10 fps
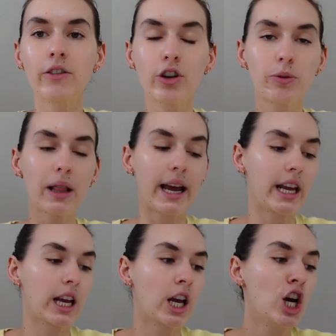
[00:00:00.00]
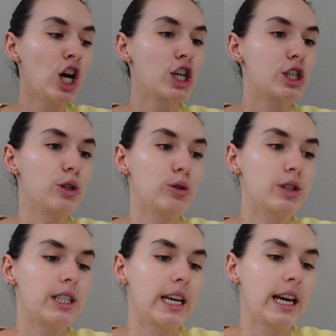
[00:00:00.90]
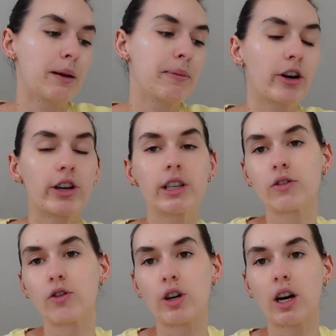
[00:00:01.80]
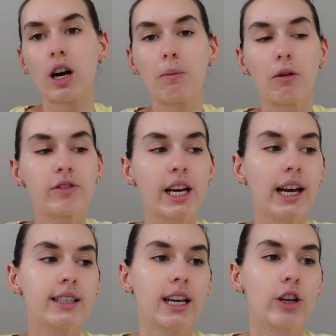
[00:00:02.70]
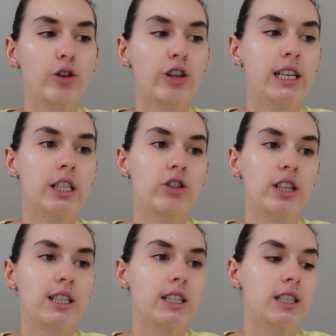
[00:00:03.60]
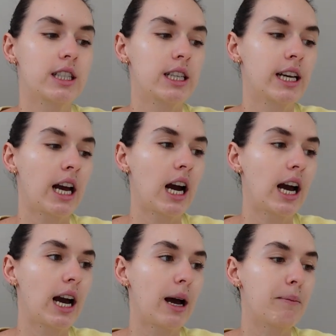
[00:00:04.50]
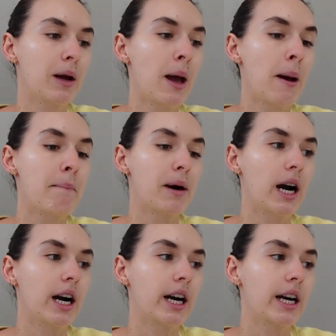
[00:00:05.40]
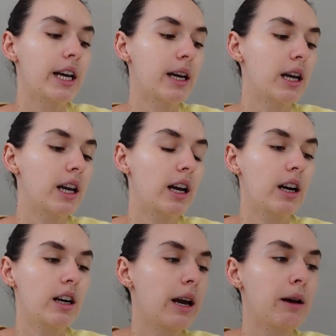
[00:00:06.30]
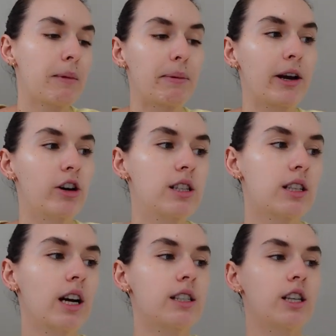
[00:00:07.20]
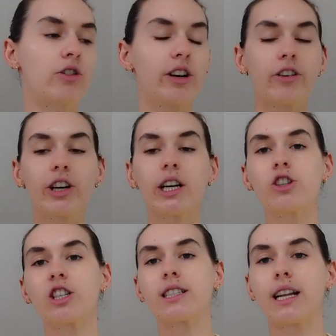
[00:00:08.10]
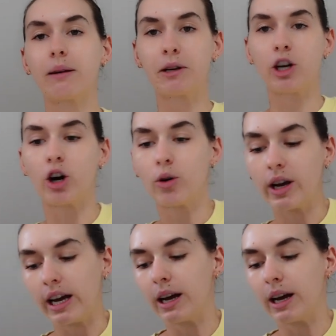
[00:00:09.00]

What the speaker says: If you're planning to stay in Paris for a couple of days and you're interested in my Paris itinerary, just let me know.